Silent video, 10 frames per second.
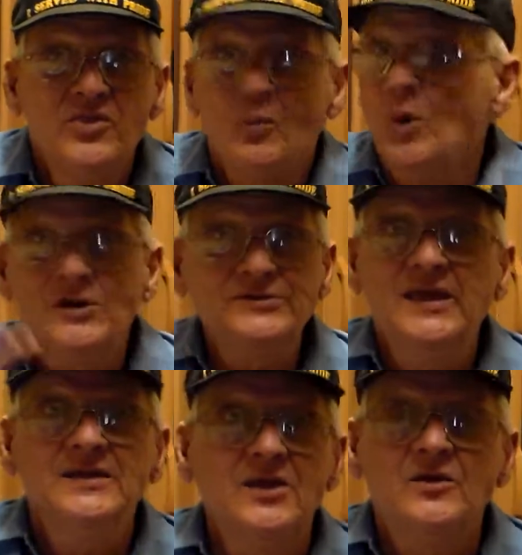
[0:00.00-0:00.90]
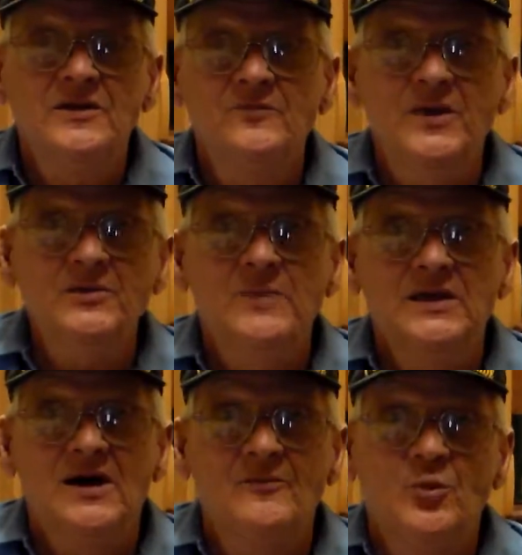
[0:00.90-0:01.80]
The worst thing they could convict
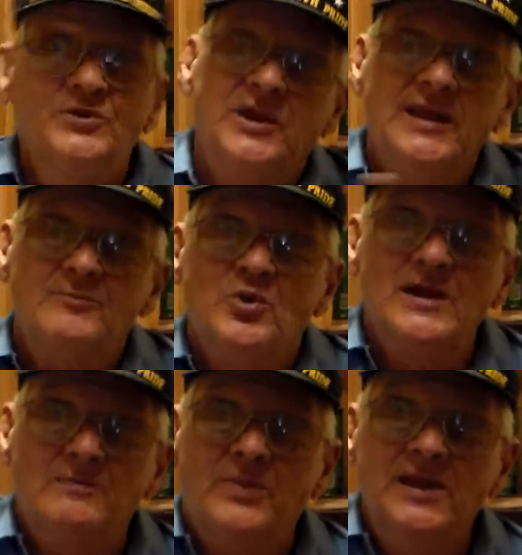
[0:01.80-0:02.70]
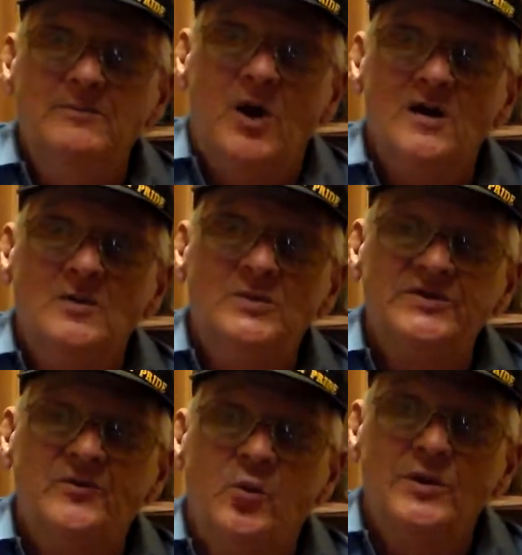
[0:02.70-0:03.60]
me of, which they kept trying to plea bargain, was
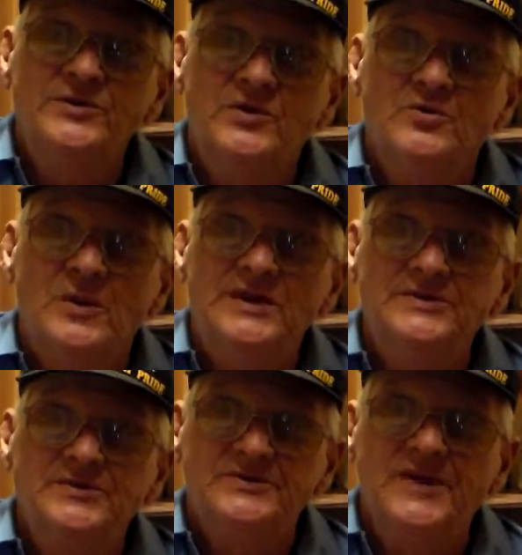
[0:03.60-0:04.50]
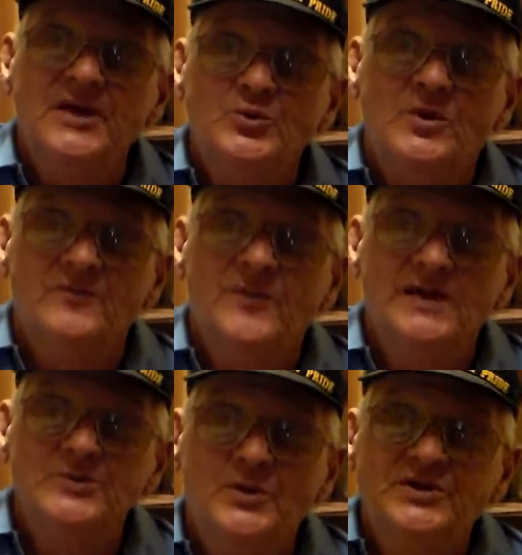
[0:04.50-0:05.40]
the fourth-degree sexual
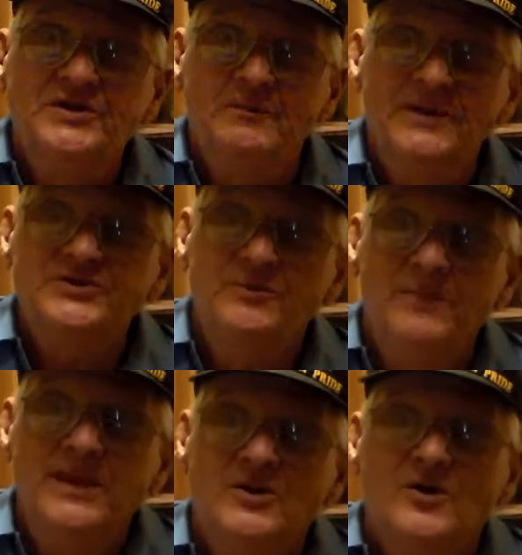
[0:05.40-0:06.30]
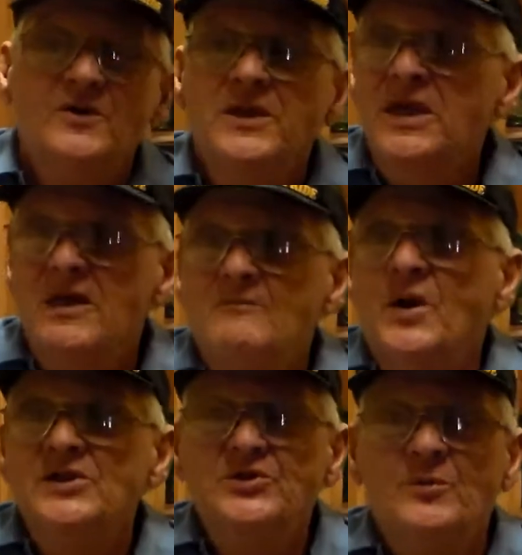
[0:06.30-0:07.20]
offense, which is a misdemeanor
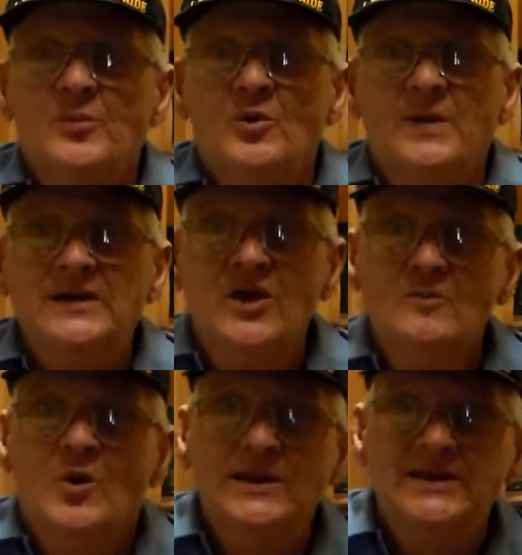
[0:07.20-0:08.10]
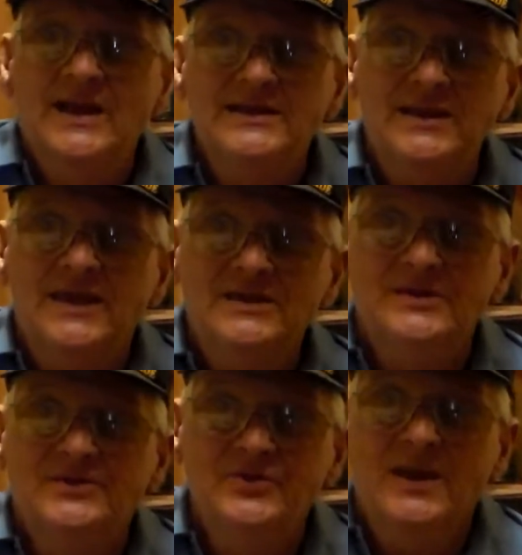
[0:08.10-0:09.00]
punishable by no more than 90
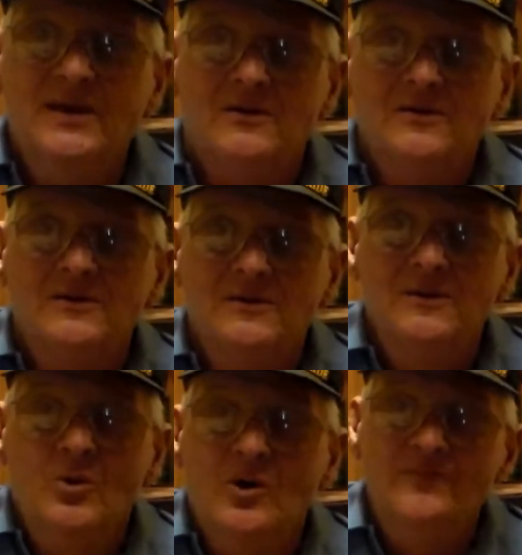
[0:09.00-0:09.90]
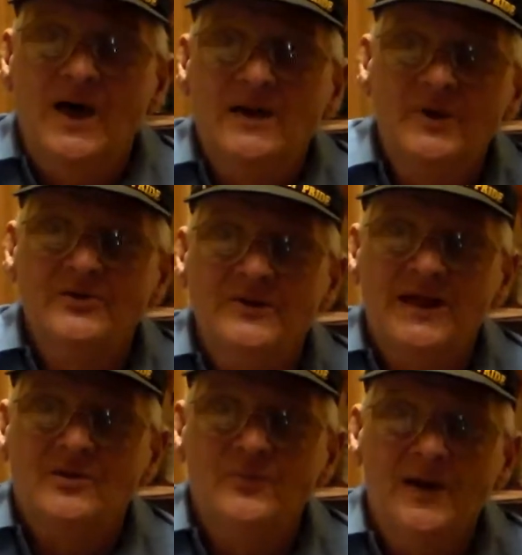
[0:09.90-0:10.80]
days in jail or a
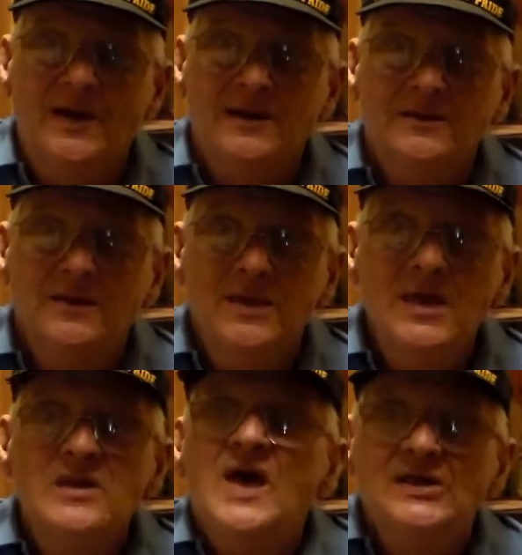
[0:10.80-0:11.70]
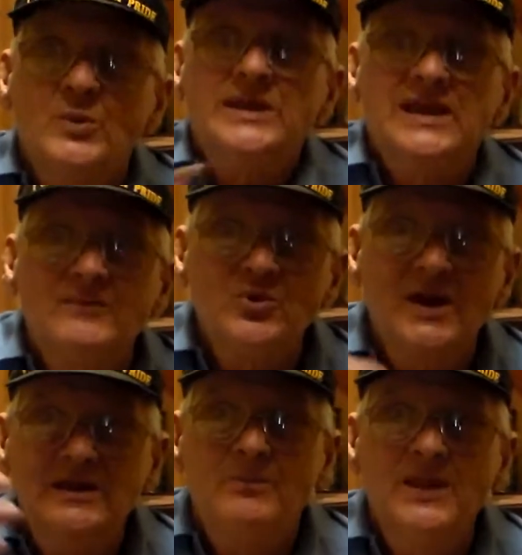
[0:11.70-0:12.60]
$500 fine. That's what they kept
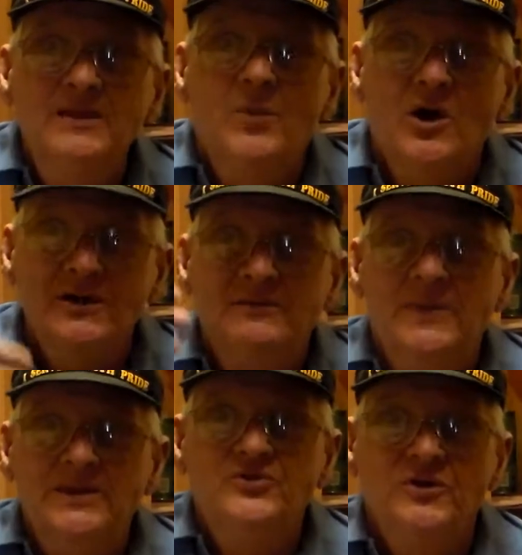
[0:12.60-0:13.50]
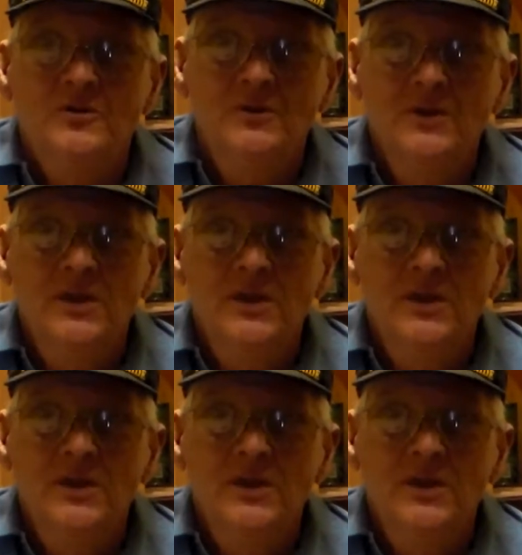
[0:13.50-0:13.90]
trying to plea bargain me to.